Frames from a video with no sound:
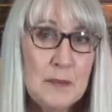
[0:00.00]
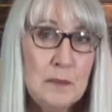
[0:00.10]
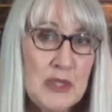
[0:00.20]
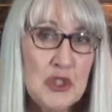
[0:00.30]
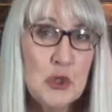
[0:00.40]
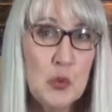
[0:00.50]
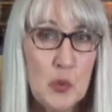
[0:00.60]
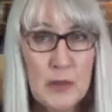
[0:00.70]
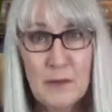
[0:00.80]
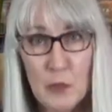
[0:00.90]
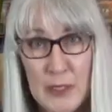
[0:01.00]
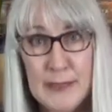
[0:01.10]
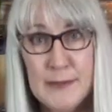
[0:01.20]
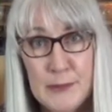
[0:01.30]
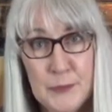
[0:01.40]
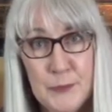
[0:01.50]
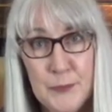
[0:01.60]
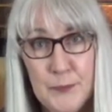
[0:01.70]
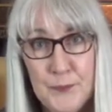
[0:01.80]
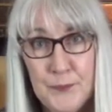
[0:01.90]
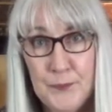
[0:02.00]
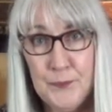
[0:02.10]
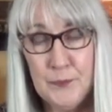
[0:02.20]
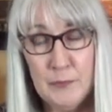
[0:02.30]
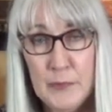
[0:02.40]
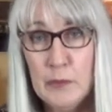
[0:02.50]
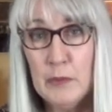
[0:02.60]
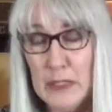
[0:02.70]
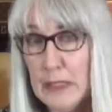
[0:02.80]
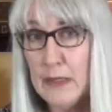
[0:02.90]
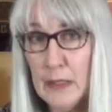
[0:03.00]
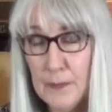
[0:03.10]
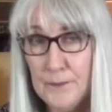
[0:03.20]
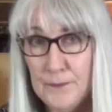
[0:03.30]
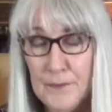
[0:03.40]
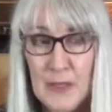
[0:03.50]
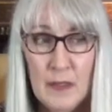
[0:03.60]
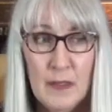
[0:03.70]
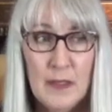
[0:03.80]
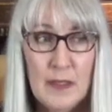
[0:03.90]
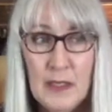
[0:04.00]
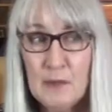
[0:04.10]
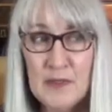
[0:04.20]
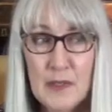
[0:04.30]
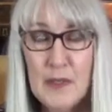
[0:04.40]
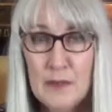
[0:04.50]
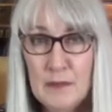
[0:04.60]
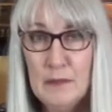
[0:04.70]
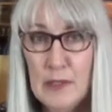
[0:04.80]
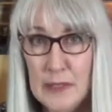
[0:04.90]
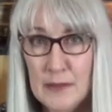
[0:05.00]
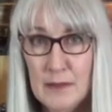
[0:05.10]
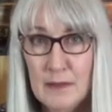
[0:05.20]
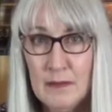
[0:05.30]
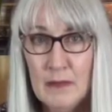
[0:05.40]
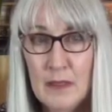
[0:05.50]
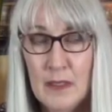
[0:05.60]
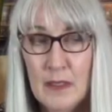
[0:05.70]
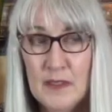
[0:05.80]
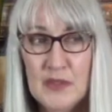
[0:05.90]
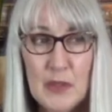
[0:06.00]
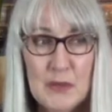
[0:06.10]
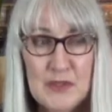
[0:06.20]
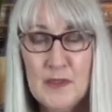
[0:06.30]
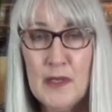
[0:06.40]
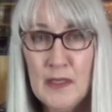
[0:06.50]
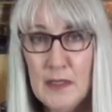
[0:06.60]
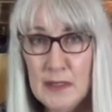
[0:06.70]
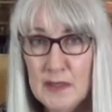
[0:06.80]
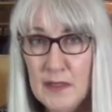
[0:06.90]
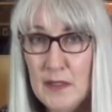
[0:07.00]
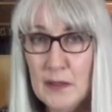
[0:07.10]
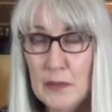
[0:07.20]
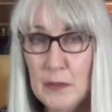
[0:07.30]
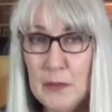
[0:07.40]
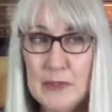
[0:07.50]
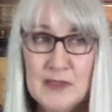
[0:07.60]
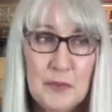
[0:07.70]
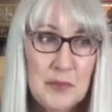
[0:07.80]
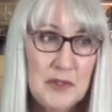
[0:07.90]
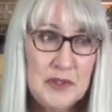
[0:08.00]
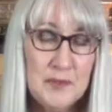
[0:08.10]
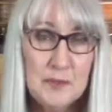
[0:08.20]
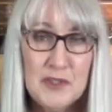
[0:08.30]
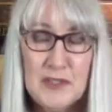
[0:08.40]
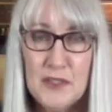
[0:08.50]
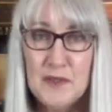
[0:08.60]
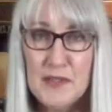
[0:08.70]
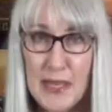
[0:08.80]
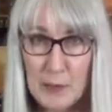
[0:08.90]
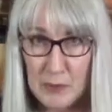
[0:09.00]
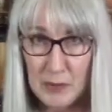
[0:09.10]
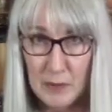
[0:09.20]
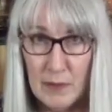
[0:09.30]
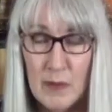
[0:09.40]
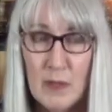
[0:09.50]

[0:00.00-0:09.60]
much of a way to do anything. It was kind of too late. So I was stuck in ICU, and some procedures happened.